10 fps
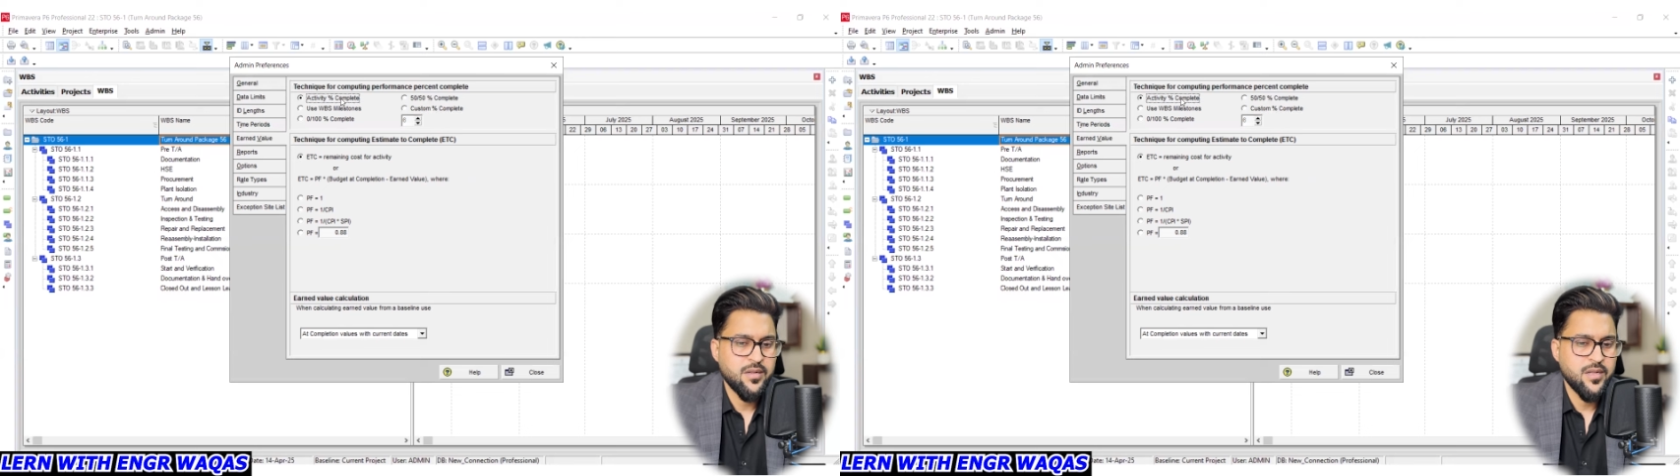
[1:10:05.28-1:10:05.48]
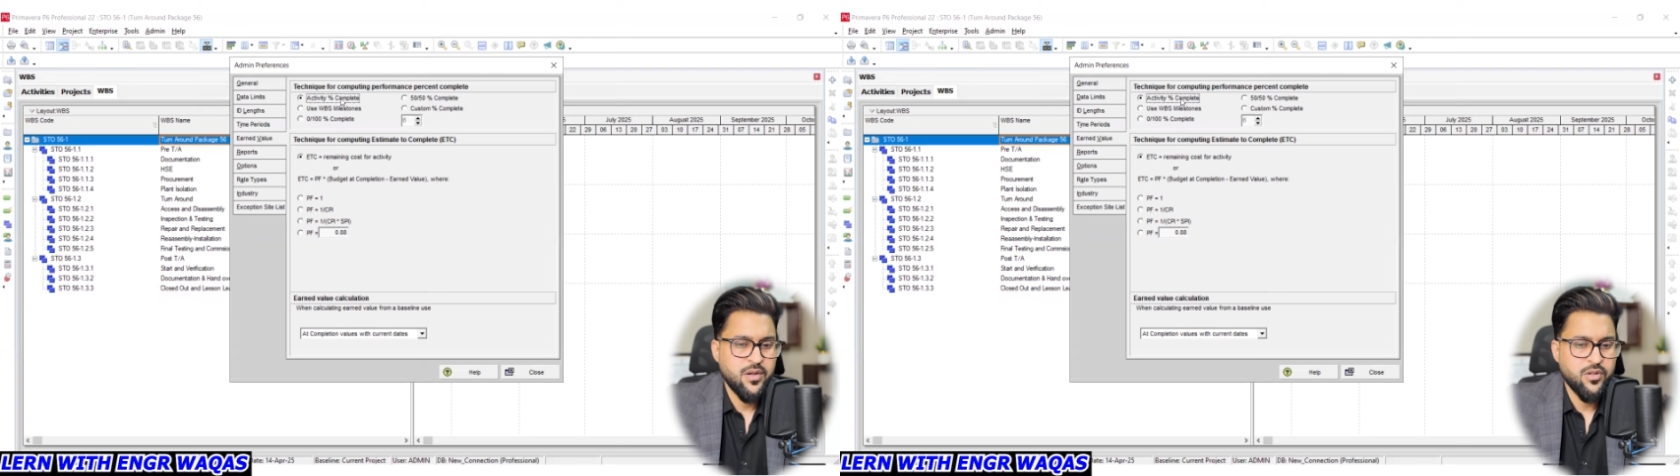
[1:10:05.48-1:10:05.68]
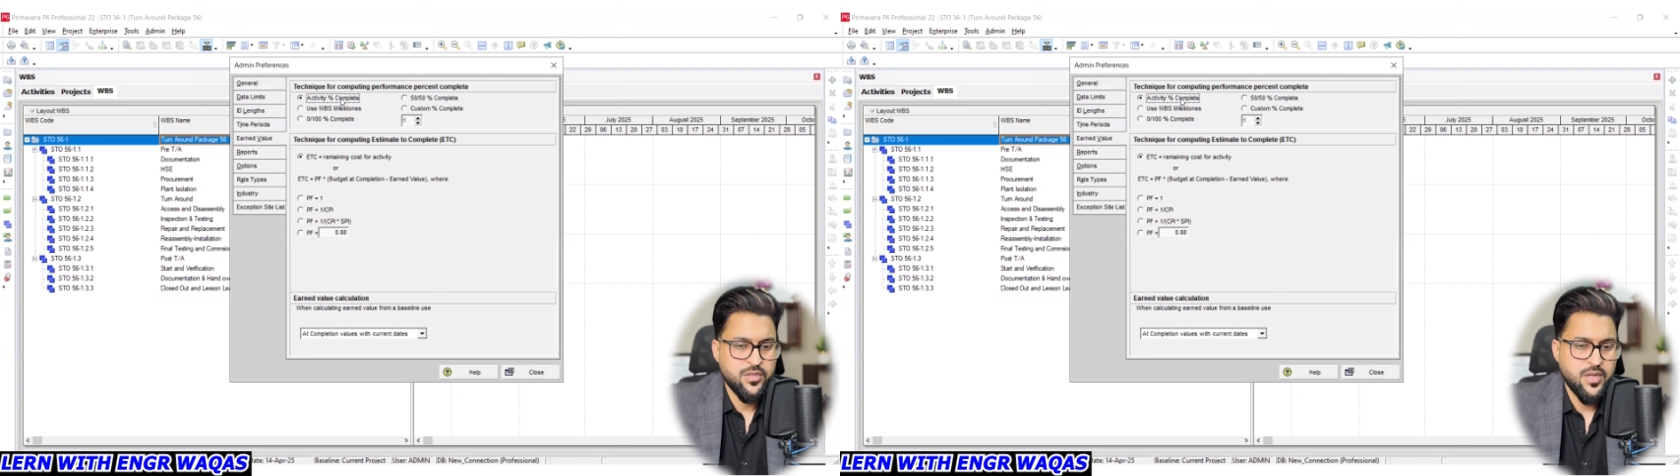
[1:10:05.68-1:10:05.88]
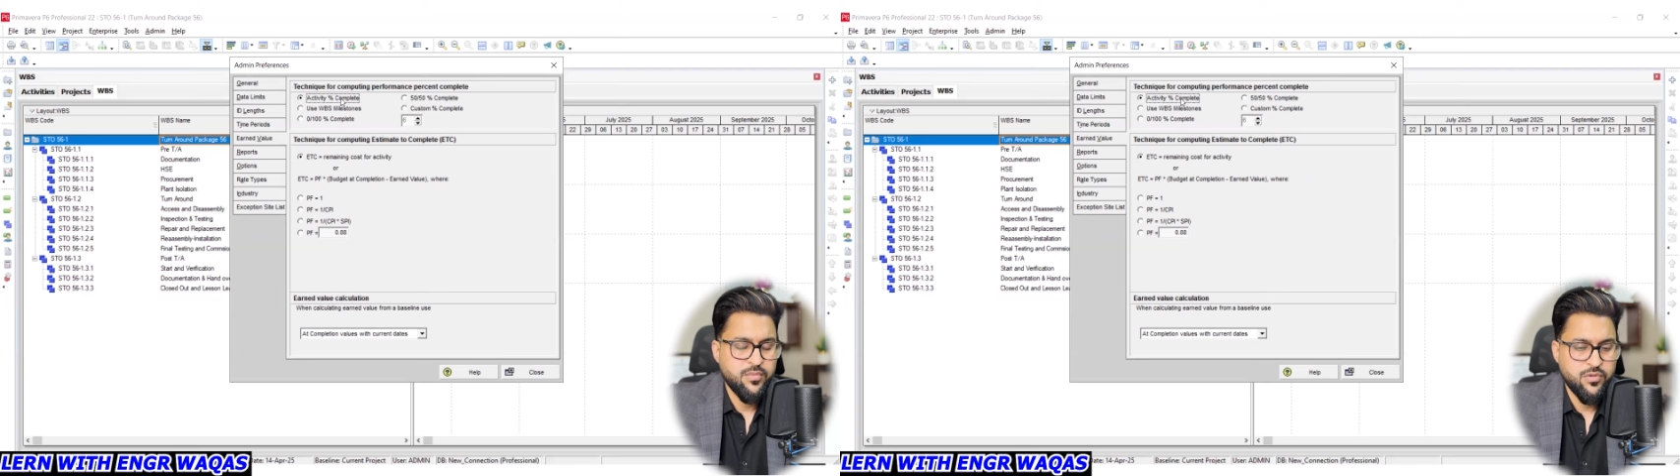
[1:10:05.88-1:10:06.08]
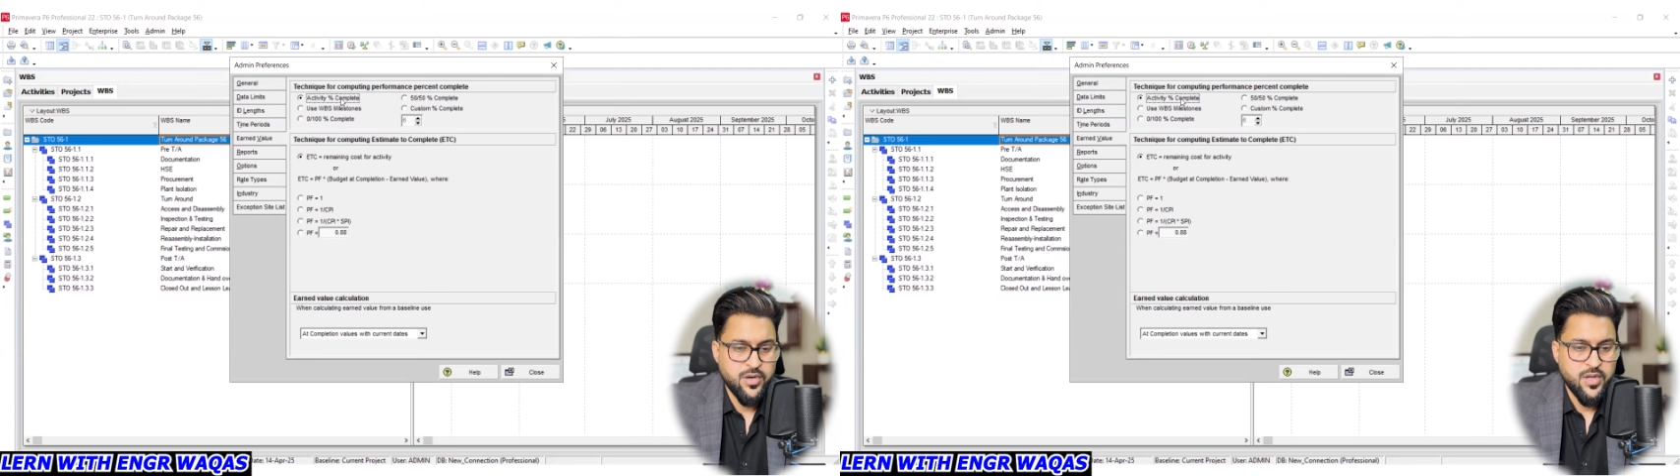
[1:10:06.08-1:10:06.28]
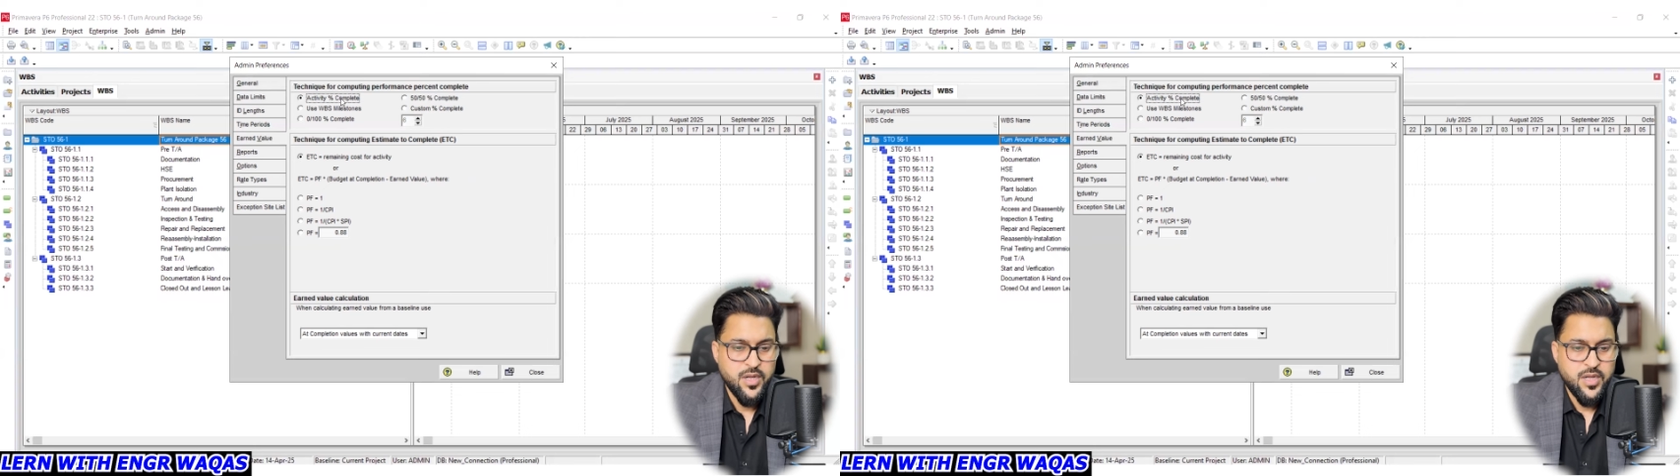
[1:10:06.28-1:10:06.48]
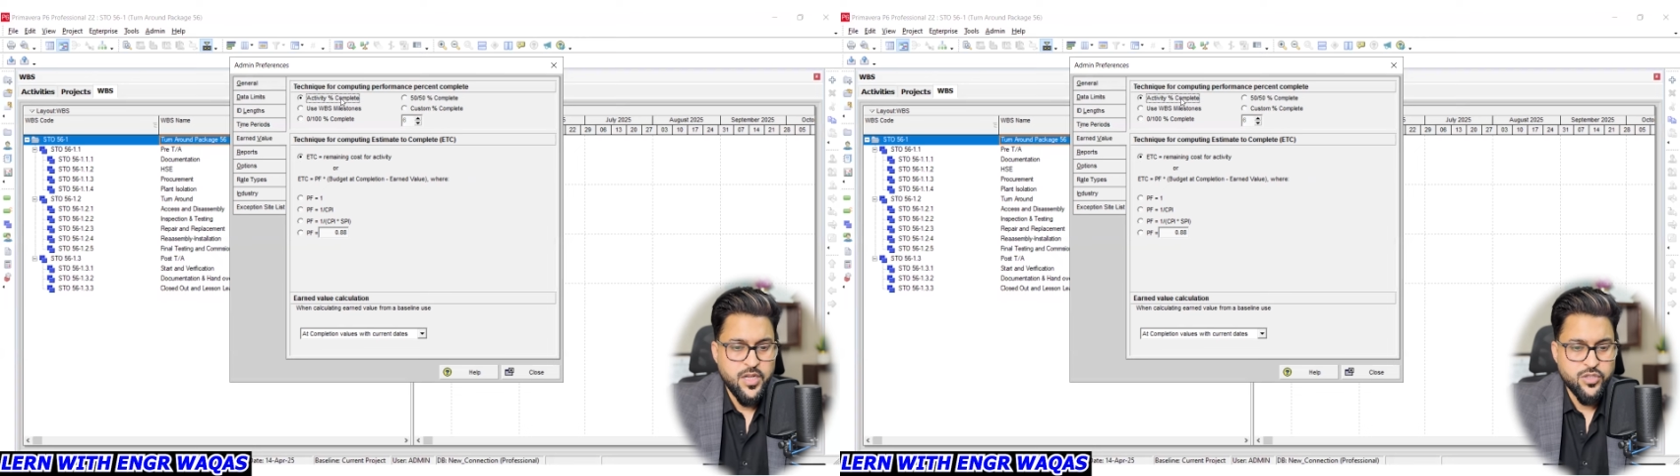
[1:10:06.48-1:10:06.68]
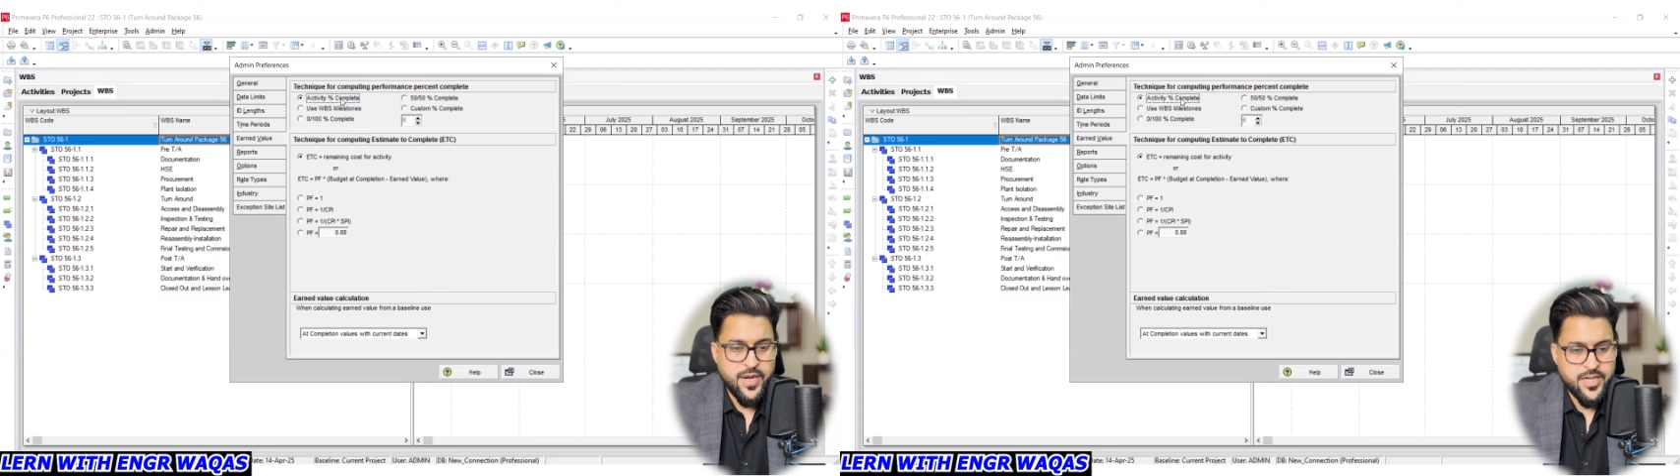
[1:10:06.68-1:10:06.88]
on the board.
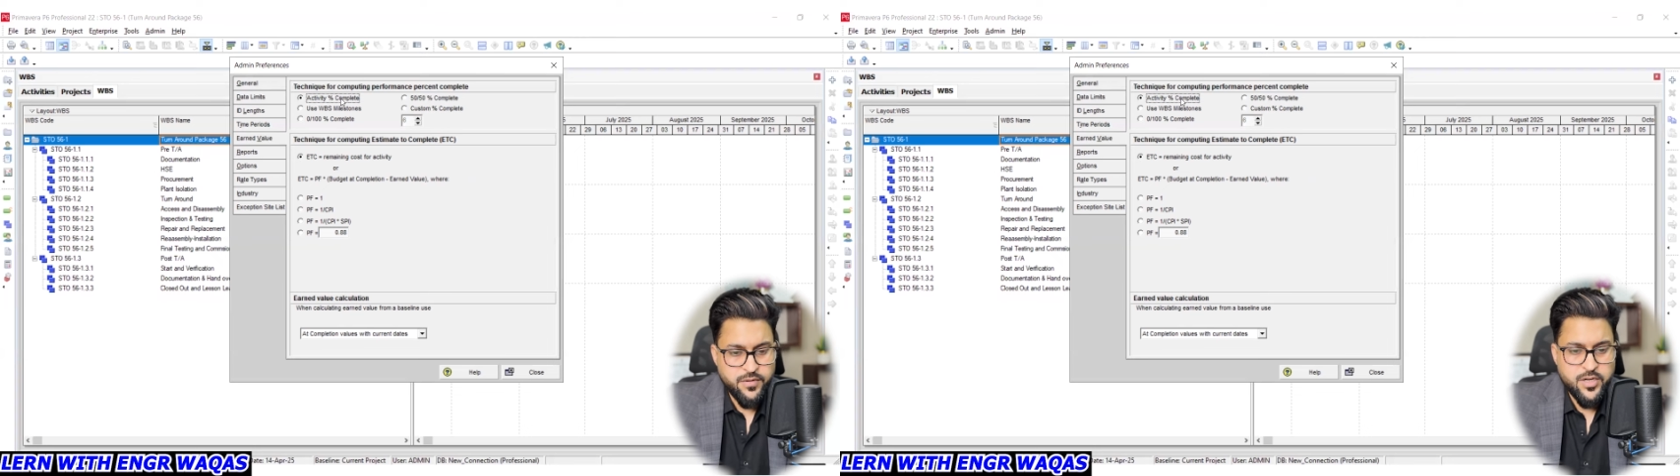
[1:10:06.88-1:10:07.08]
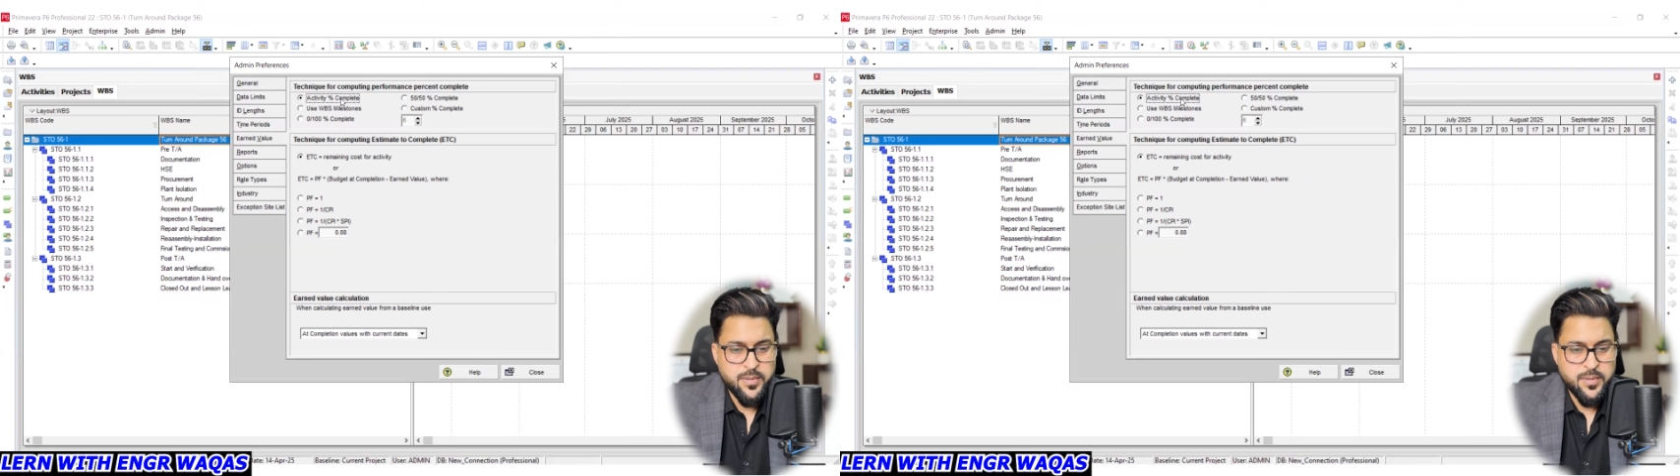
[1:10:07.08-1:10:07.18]
So activity